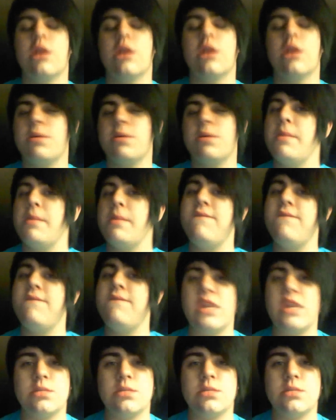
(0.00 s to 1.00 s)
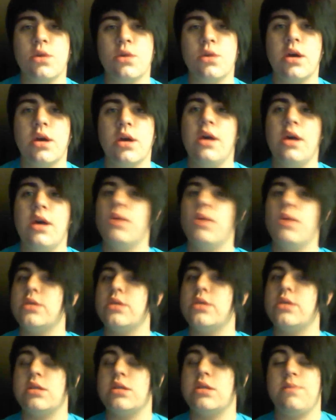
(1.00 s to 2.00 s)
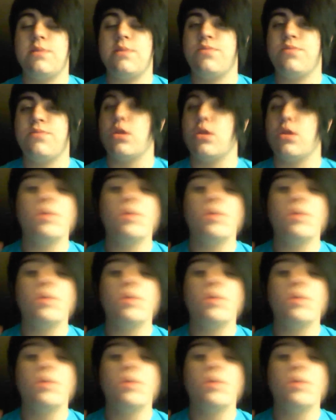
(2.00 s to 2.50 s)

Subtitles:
them up on Facebook, which is, go in the